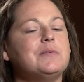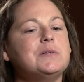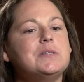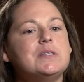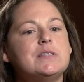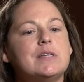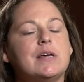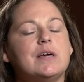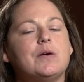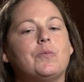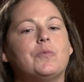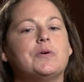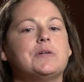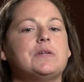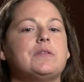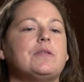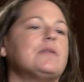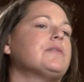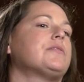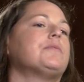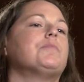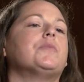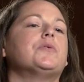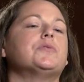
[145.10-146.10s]
would say one of
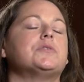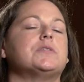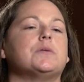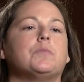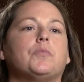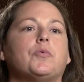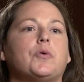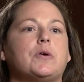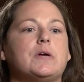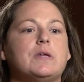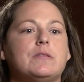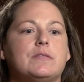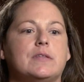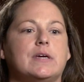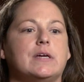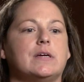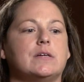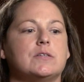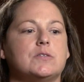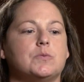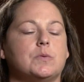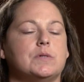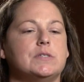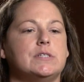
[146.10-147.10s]
the most important
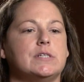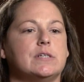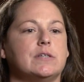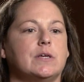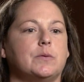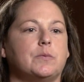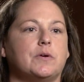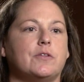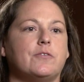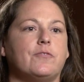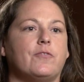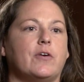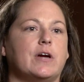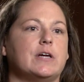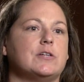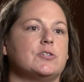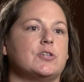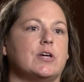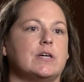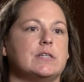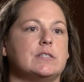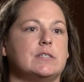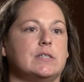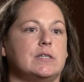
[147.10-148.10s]
things when dealing with
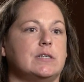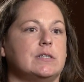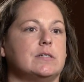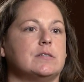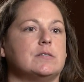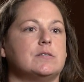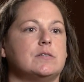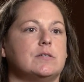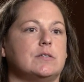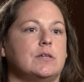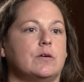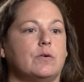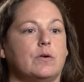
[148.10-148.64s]
franchisees,